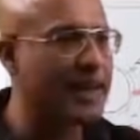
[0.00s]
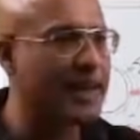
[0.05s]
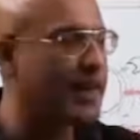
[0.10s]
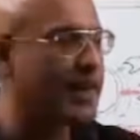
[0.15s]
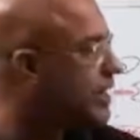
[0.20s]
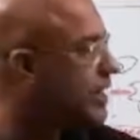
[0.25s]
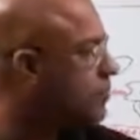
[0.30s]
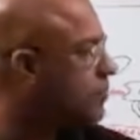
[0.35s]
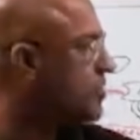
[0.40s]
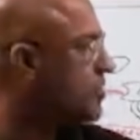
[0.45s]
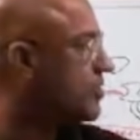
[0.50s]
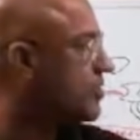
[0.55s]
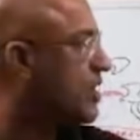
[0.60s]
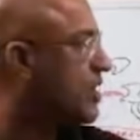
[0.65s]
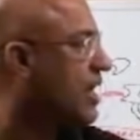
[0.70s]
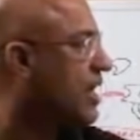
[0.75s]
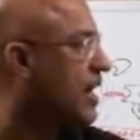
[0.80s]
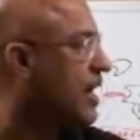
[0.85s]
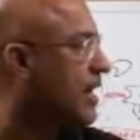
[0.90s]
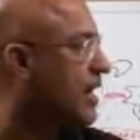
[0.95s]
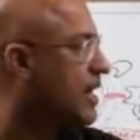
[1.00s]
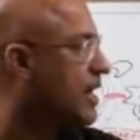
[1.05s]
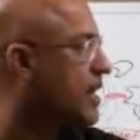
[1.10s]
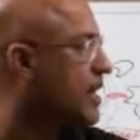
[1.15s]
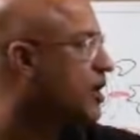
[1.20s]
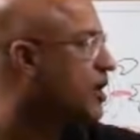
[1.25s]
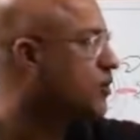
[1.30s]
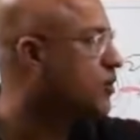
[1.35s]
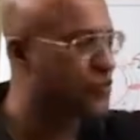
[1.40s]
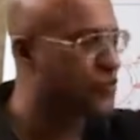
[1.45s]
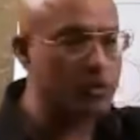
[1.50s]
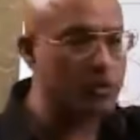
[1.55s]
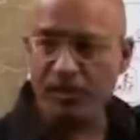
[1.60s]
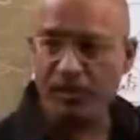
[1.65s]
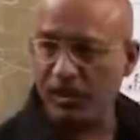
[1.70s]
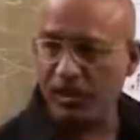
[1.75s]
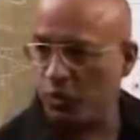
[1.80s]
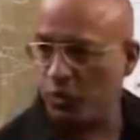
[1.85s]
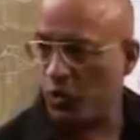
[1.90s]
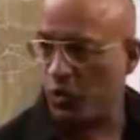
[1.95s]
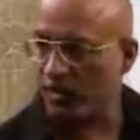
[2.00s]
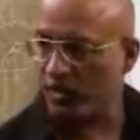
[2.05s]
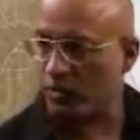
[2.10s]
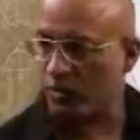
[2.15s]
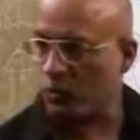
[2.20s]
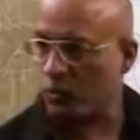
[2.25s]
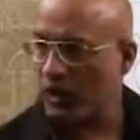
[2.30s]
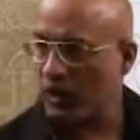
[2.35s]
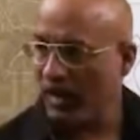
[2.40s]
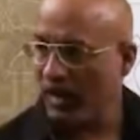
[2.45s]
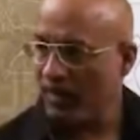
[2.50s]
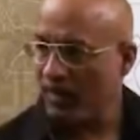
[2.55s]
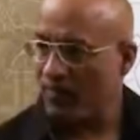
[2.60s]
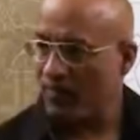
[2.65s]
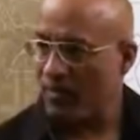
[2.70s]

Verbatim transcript: late messenger RNA from the nucleus to the